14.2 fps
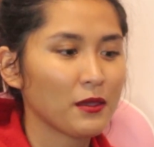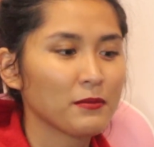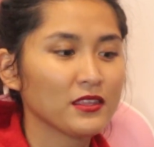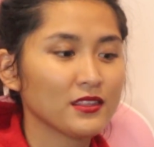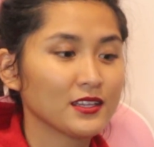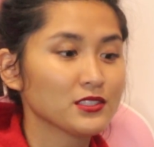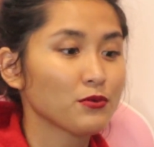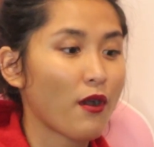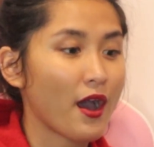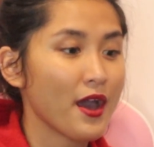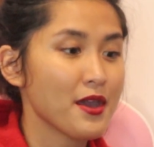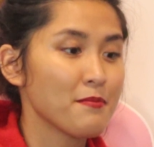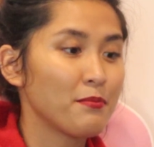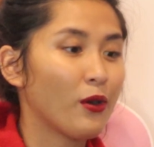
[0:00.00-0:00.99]
maybe that's
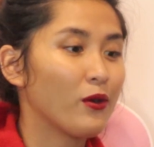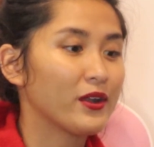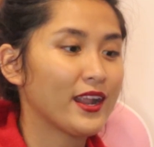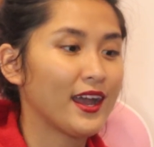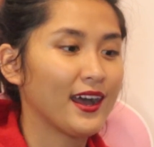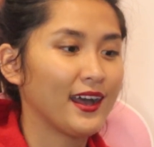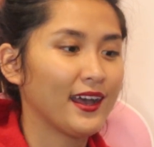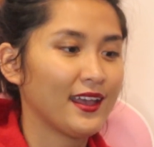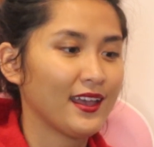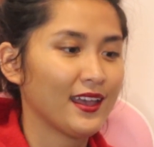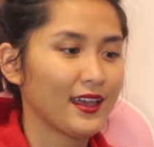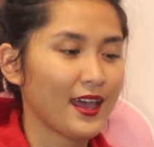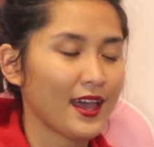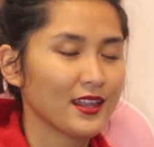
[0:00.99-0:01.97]
why Bona
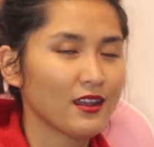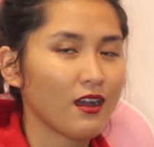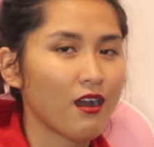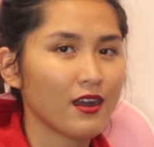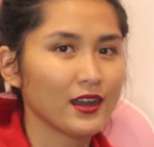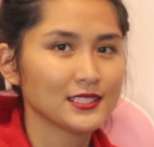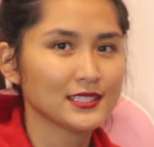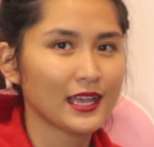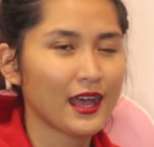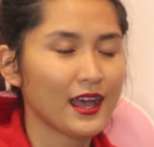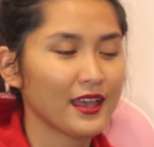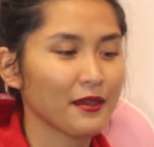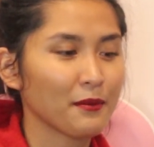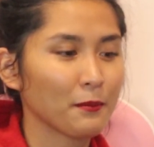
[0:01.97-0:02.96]
had a hard
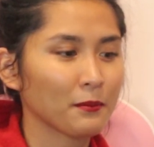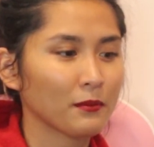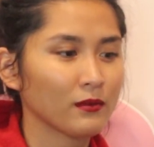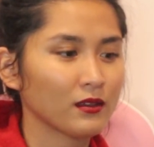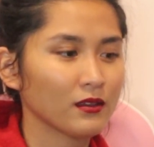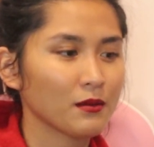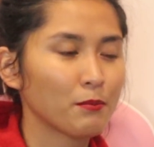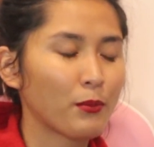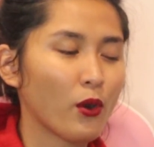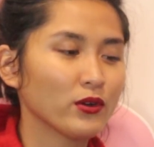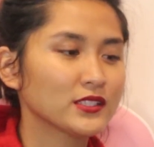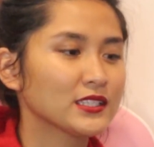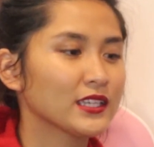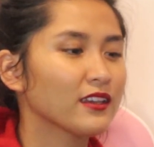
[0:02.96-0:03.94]
time
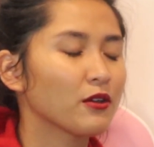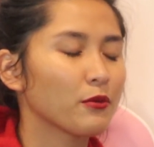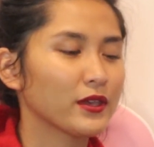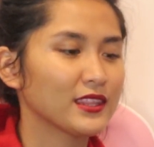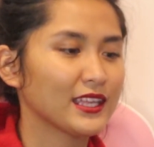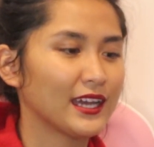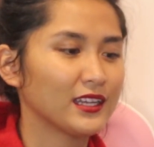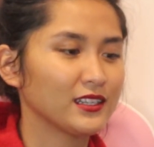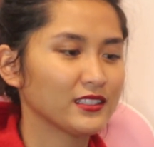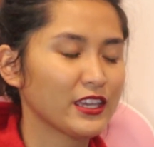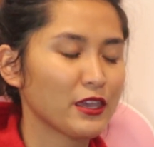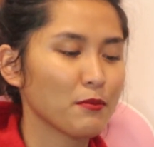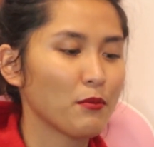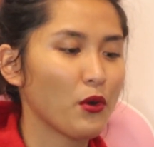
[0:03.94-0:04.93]
posing with that
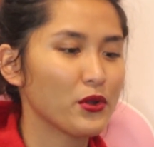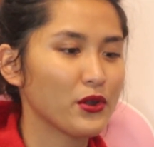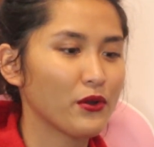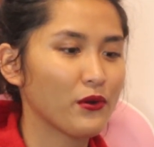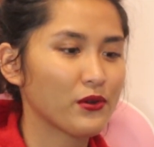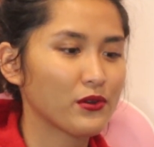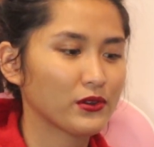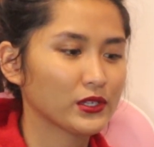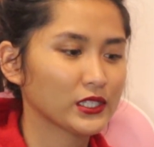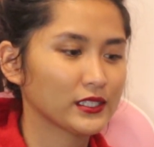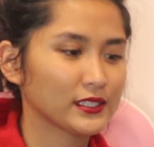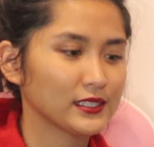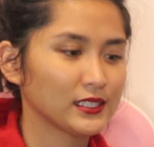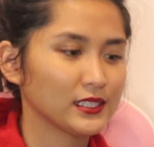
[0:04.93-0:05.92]
kimono,
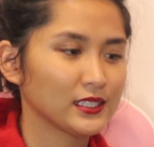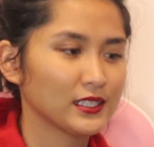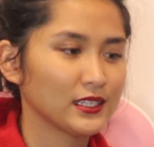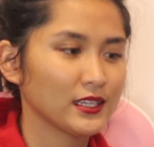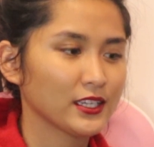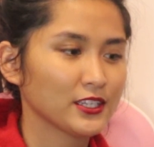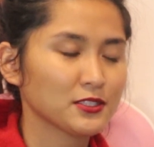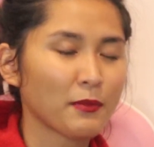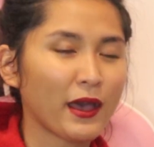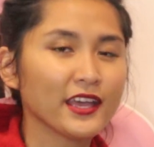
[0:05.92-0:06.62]
because